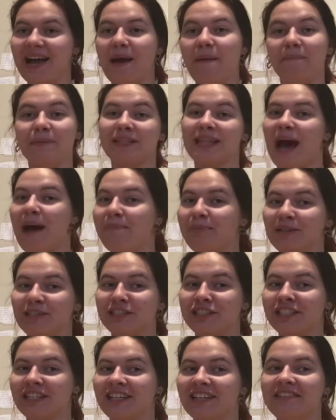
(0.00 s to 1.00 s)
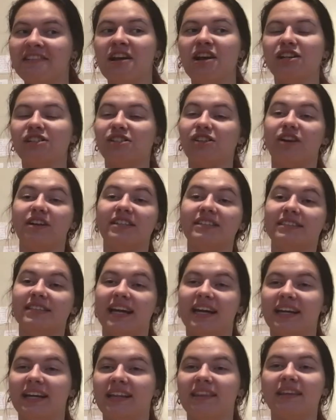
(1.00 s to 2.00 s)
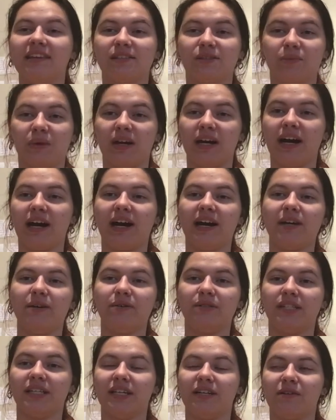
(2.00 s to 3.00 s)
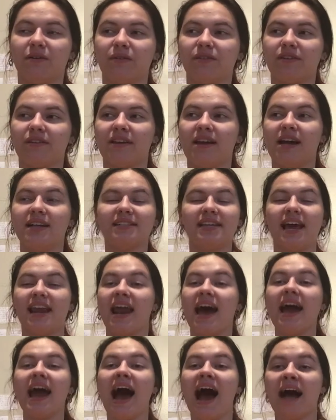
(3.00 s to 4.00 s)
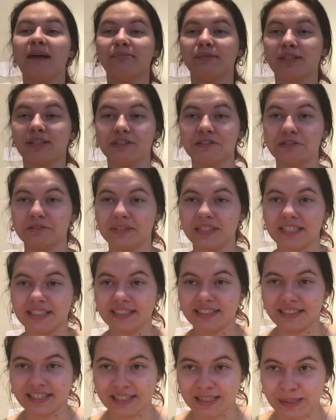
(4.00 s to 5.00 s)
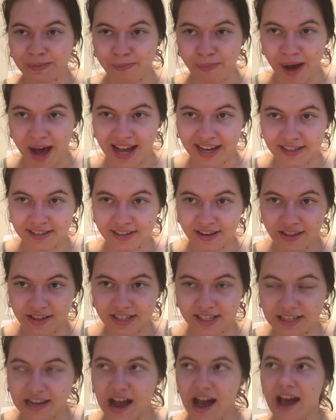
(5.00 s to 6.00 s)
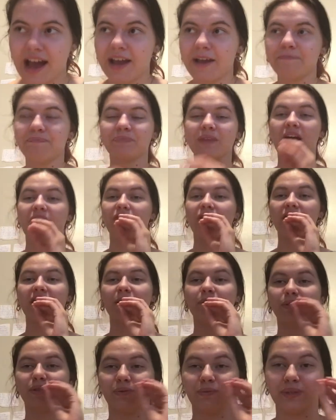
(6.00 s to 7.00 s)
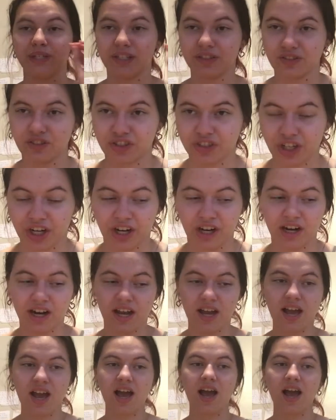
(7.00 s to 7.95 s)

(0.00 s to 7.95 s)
But that person started dating this one guy who was a year older than us, and I absolutely despised this guy. I thought he was a real jerk.